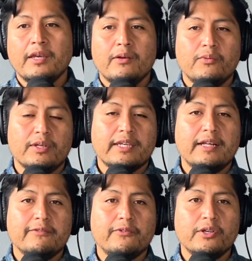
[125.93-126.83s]
Well, in
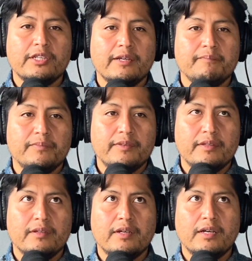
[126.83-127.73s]
California,
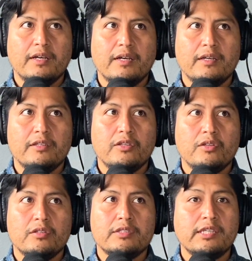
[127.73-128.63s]

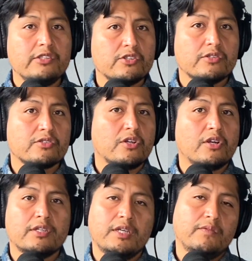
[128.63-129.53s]
teachers
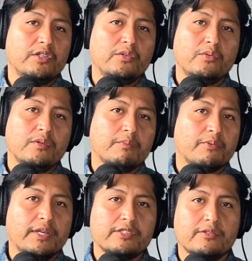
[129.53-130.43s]
aren't giving you
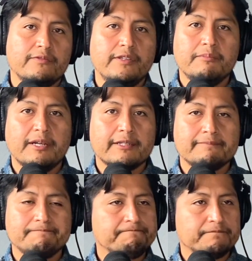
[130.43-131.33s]
appraisal and feedback.
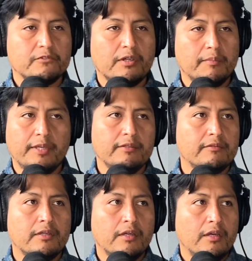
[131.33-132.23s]
I
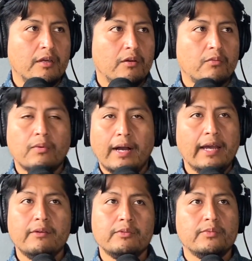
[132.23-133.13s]
mean,
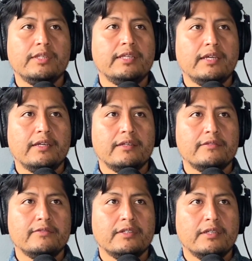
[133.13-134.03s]
why would we
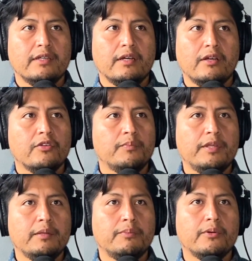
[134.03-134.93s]
give other
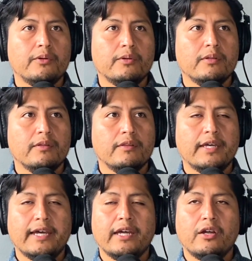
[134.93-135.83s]
people
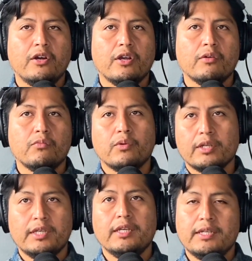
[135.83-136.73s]
that are
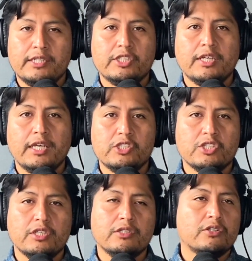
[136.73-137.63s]
working in
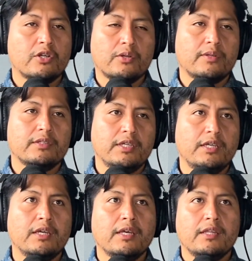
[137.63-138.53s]
education
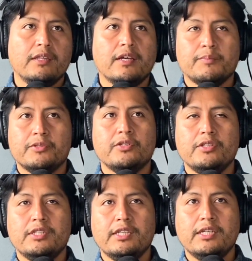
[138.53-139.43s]
currently the
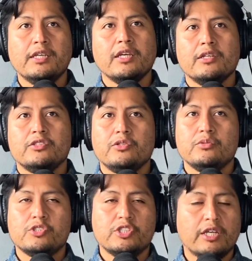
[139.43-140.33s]
opportunity to
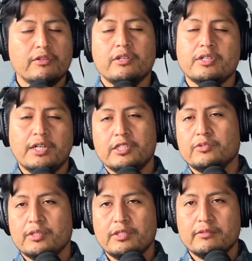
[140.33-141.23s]
share their knowledge
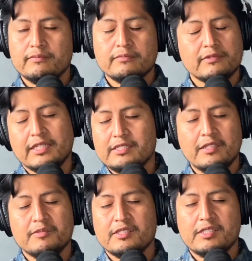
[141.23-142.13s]
with you? That
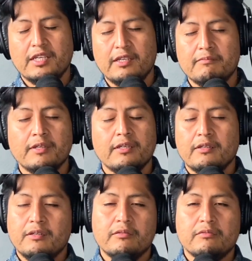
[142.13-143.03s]
seems insane.
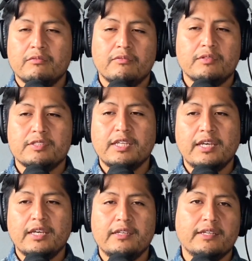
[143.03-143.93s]

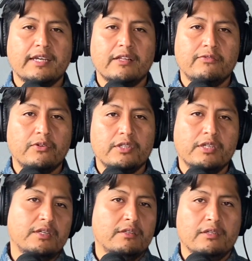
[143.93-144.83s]
Instead, in
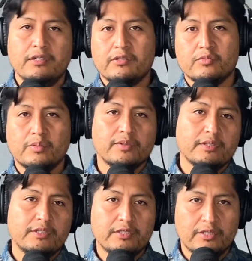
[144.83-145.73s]
California, here's what we're
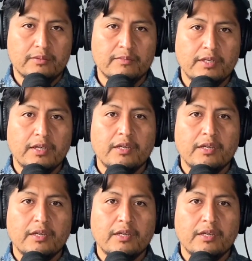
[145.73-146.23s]
going to do.